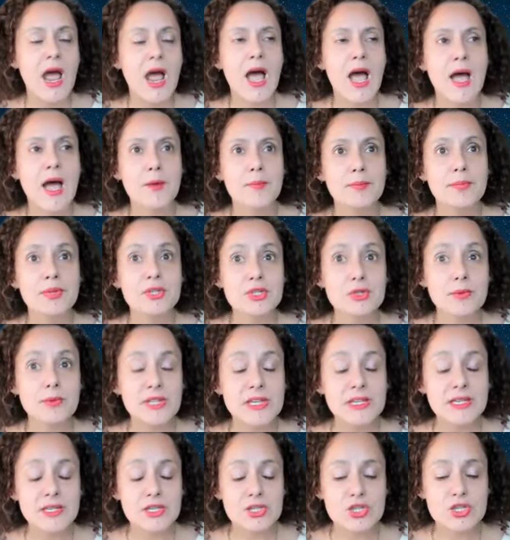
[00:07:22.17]
Um,
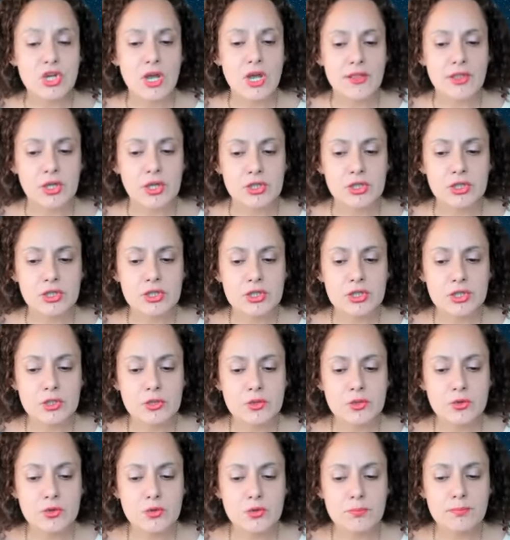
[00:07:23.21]
between each other
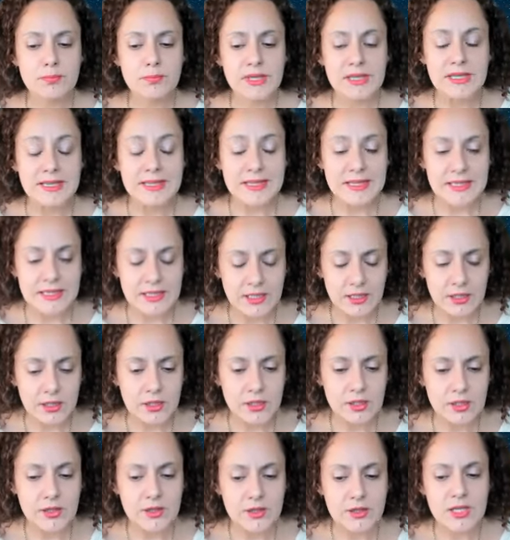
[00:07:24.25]
to
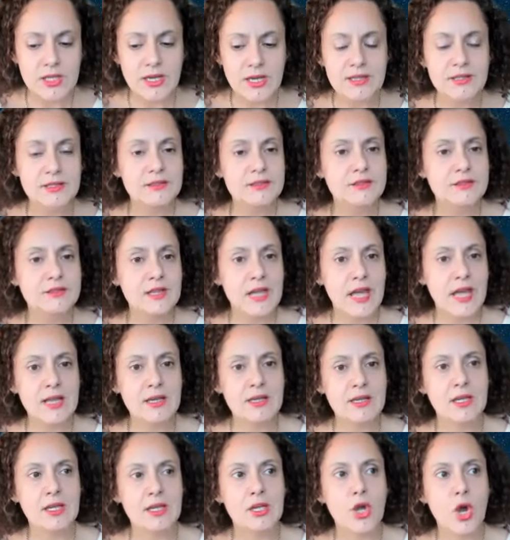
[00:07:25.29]
begin the
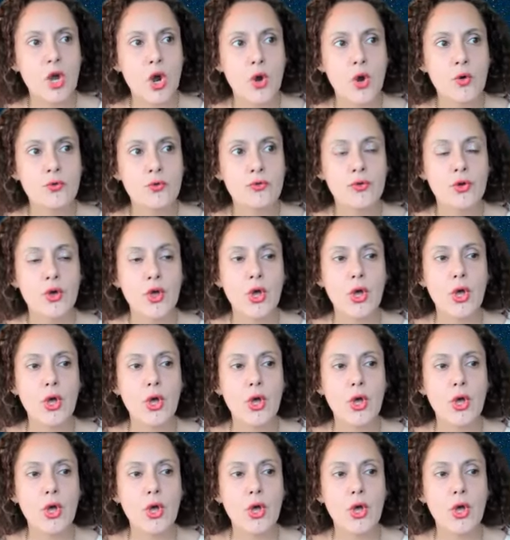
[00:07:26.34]
understanding of